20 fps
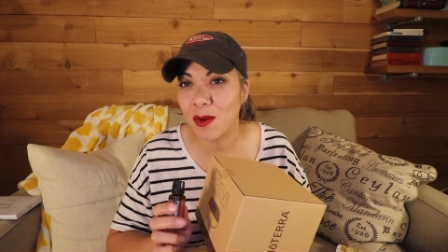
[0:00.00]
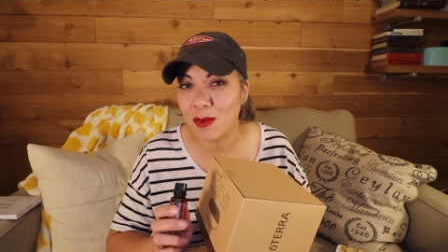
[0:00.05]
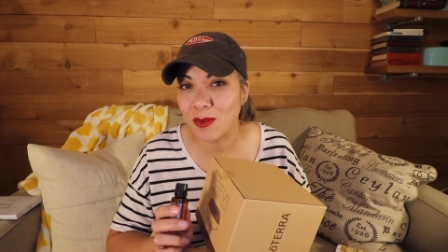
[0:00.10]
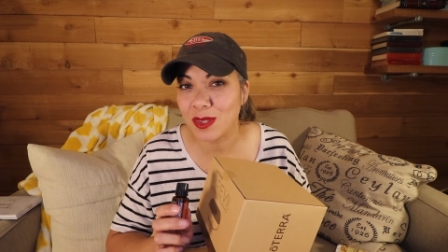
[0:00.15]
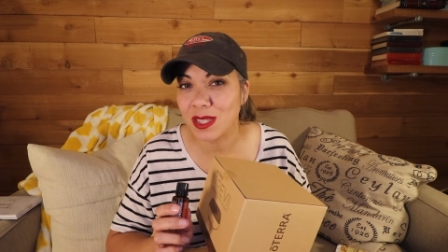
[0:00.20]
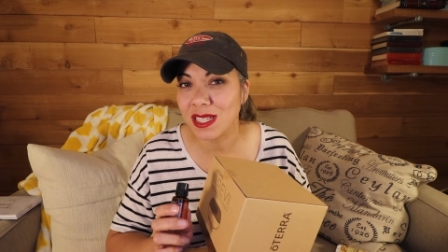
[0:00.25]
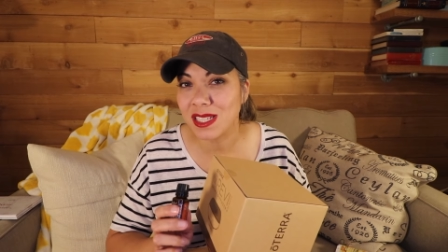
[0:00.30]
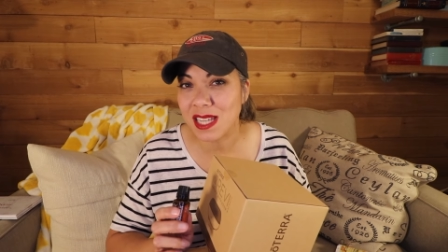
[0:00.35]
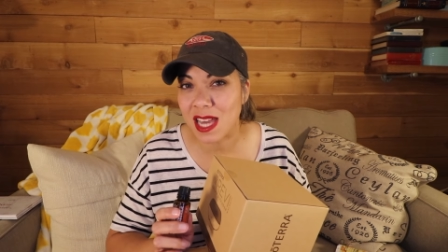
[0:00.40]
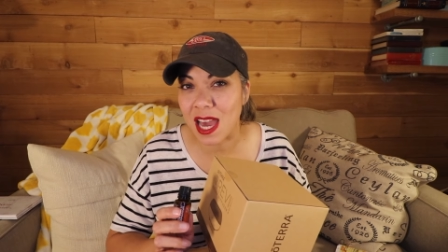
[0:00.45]

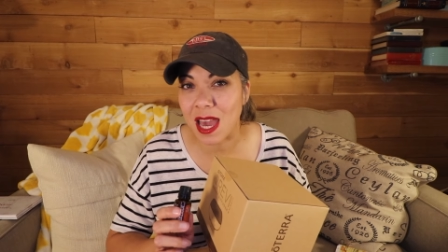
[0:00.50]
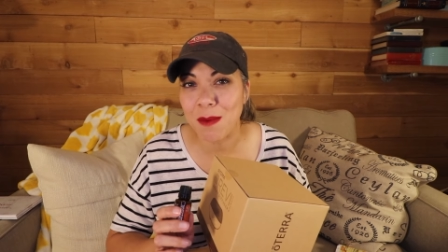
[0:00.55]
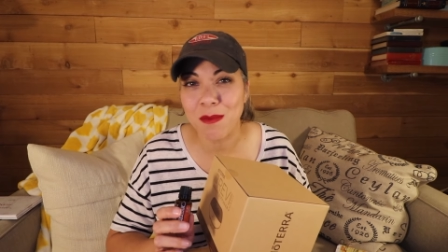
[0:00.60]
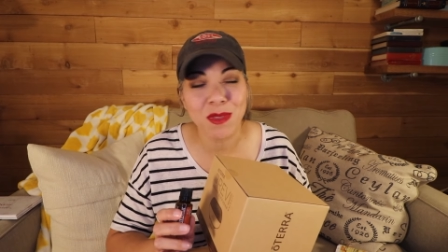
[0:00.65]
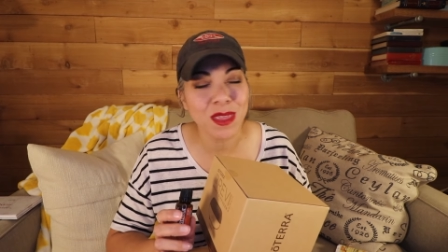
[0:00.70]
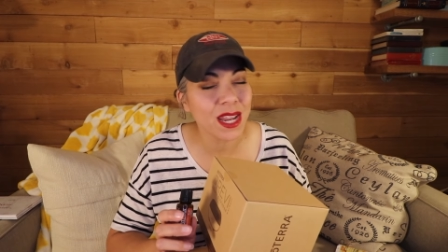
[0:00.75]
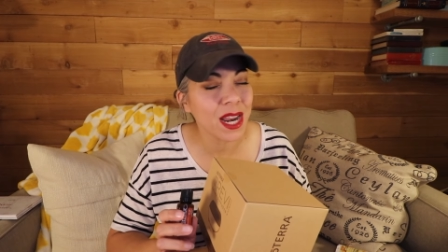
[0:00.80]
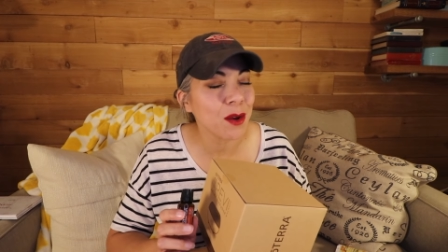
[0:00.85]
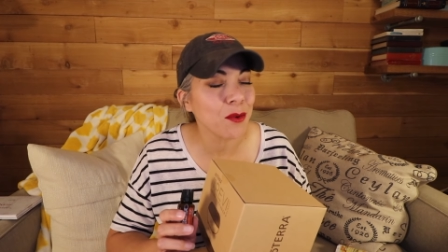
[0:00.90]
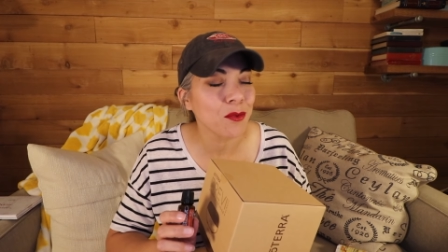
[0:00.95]
only time
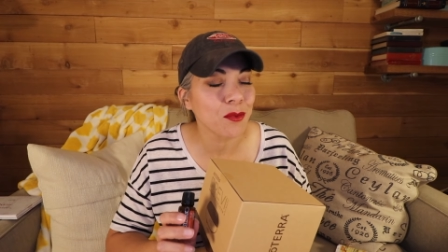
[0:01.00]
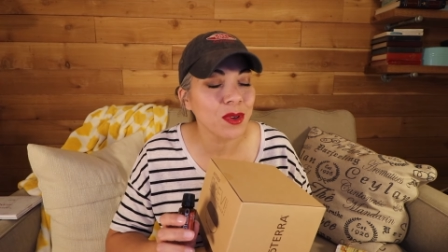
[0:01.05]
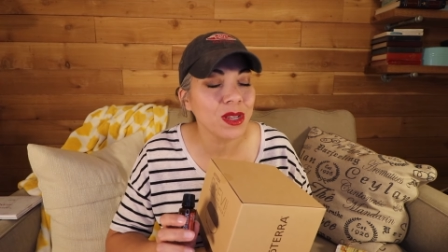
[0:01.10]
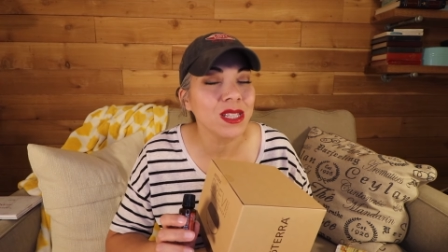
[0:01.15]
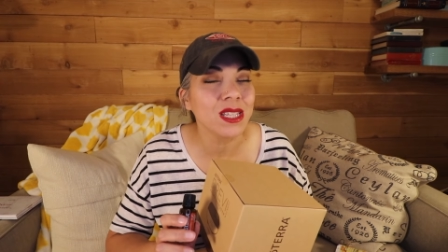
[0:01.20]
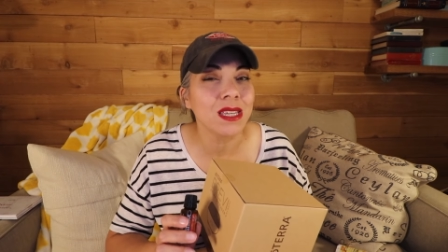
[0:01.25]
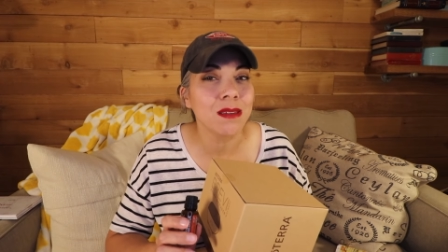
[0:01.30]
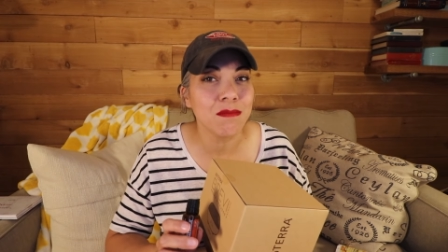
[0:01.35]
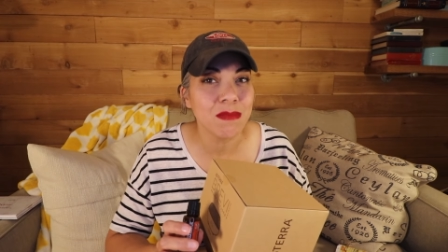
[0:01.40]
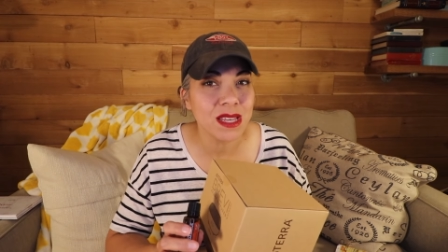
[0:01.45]
that I
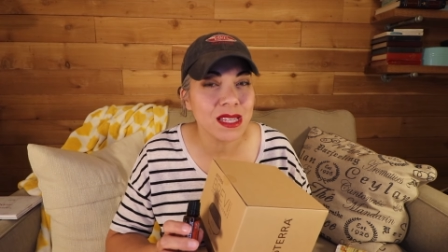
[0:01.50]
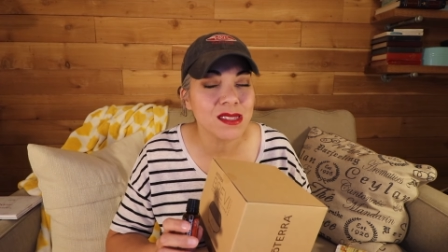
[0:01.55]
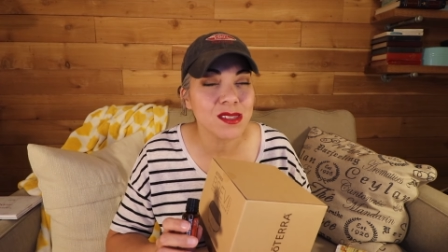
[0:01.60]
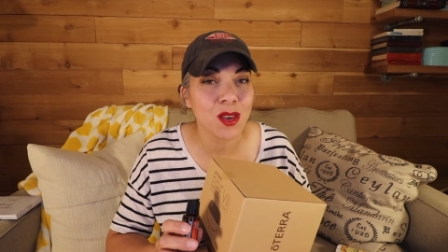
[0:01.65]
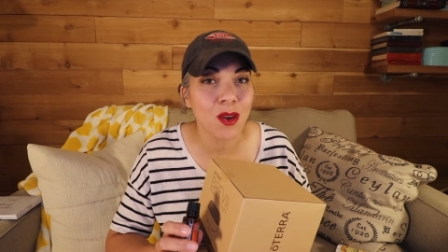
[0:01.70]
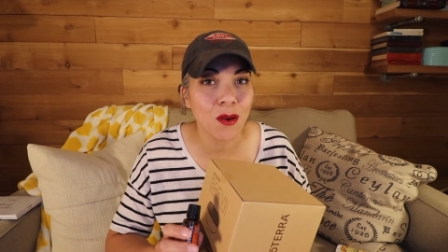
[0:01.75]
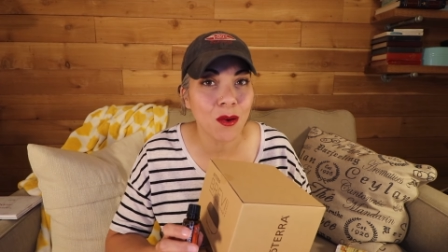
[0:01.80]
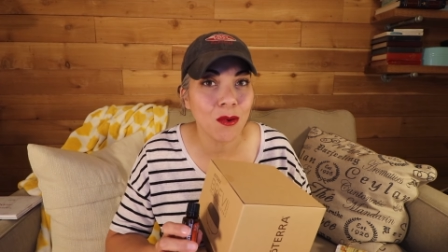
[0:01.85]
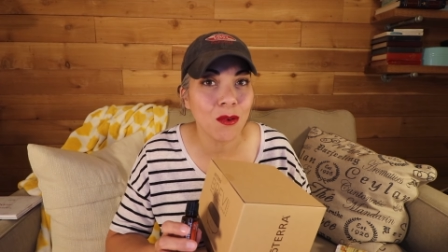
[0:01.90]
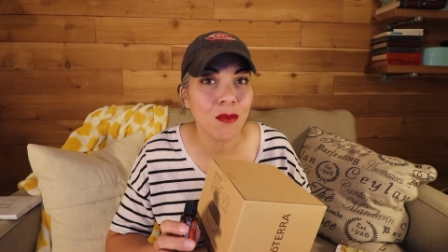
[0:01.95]
really miss
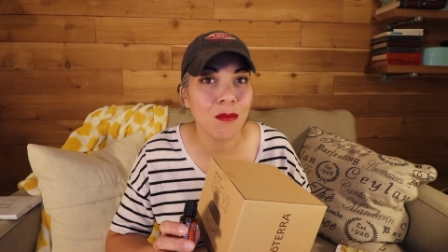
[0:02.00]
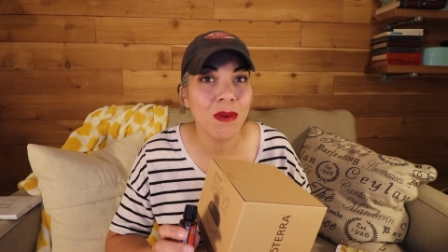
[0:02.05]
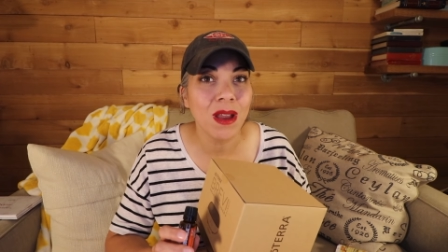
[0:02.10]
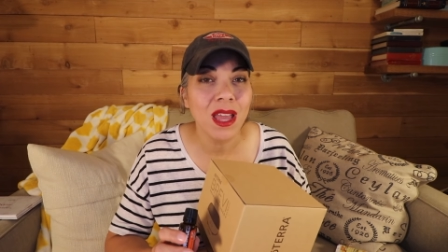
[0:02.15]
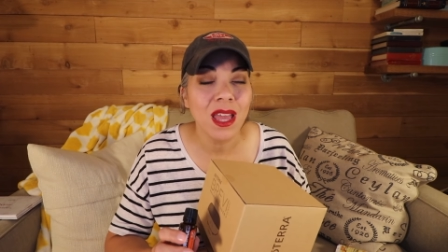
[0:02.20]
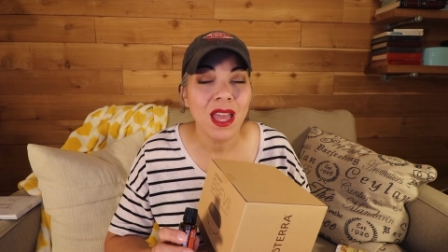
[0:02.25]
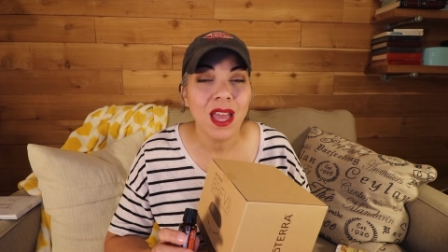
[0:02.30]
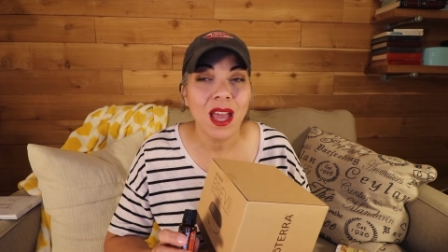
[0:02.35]
home.